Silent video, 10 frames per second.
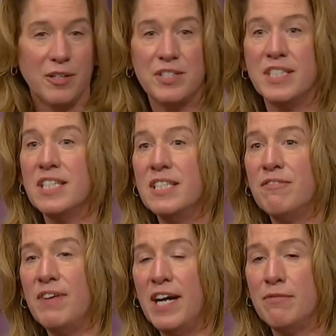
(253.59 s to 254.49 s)

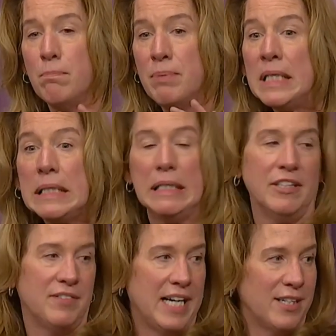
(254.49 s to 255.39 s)
65 billion
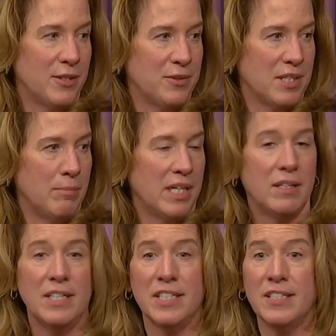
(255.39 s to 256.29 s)
of that goes on
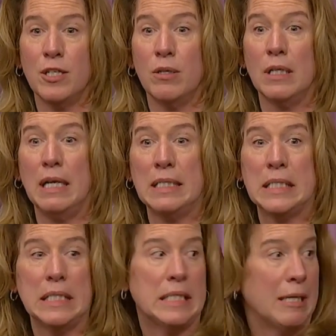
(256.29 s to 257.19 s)
biologics that go to less
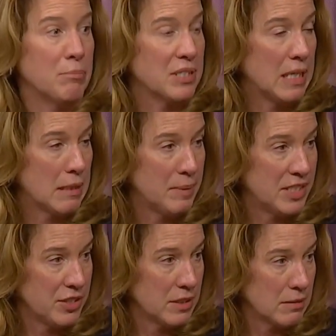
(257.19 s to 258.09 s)
than 10% of the
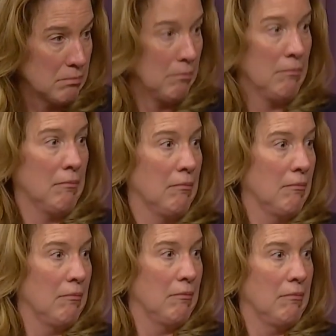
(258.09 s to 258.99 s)
patients.
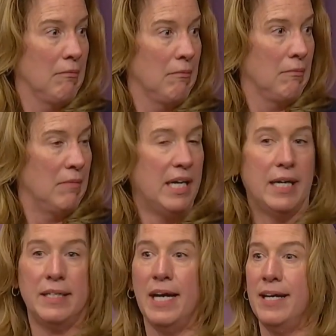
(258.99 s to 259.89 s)

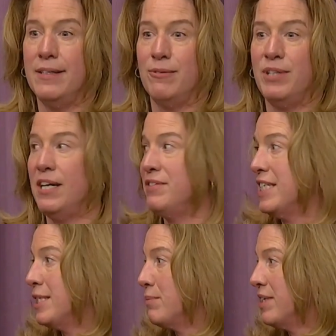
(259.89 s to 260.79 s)
And yet we have
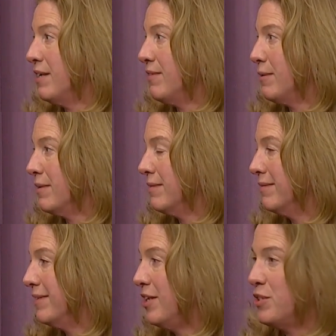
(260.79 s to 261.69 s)
60% of our
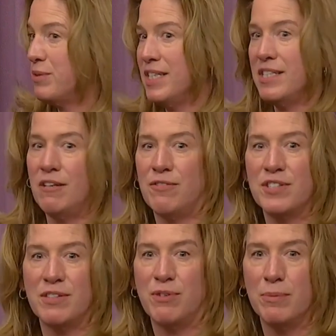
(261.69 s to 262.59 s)
country that
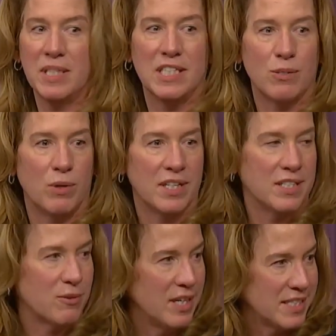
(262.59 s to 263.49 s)
suffers from at least one of
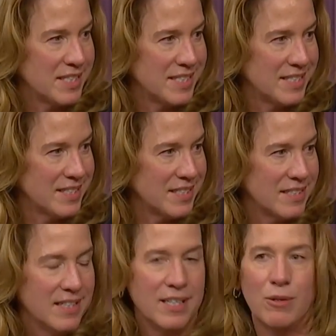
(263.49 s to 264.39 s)
these chronic diseases.
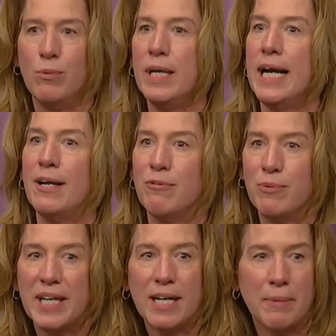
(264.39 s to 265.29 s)
We
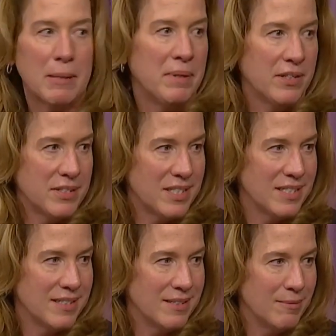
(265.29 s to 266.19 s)
gotta make pills,
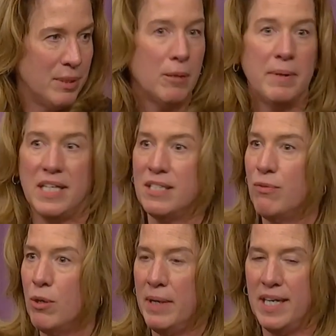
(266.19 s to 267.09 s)
pill-based
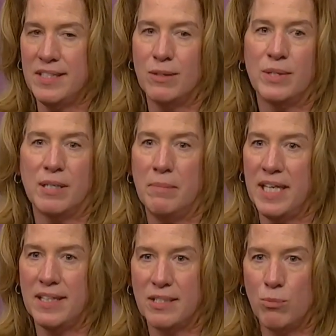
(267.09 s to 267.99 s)
format, so we can
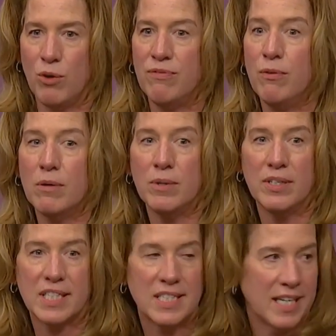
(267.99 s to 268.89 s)
make these more
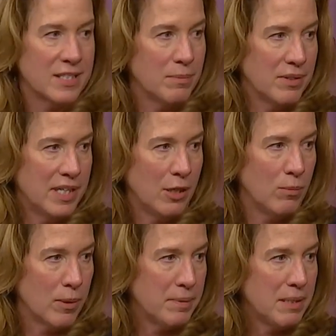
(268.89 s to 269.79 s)
affordable, accessible, and help
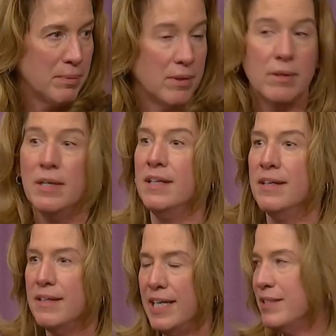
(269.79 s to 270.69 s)
more people.
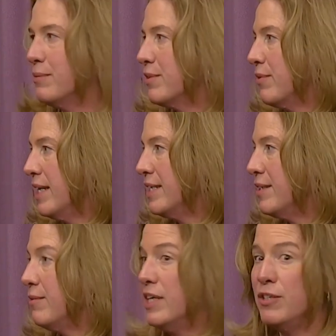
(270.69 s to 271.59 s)
That's what we're trying to
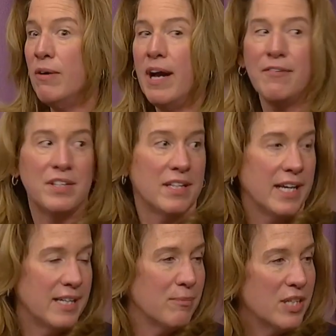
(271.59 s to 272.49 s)
do. And you have to,
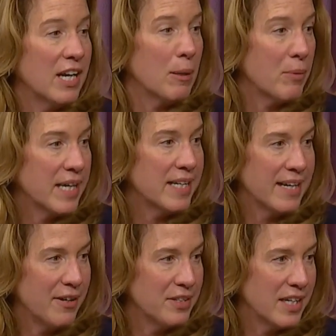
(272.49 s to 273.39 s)
like, you gotta break it
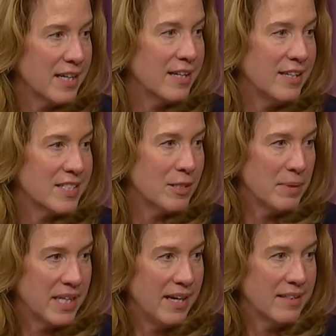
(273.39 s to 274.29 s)
down. You gotta cut some
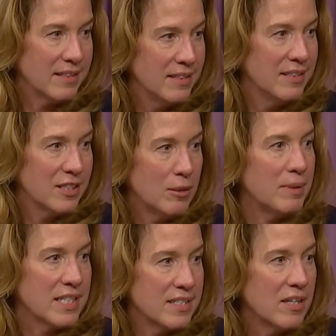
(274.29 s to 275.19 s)
of that
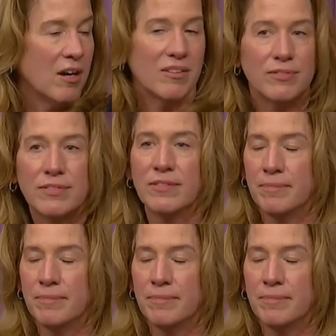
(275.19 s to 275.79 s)
complexity off.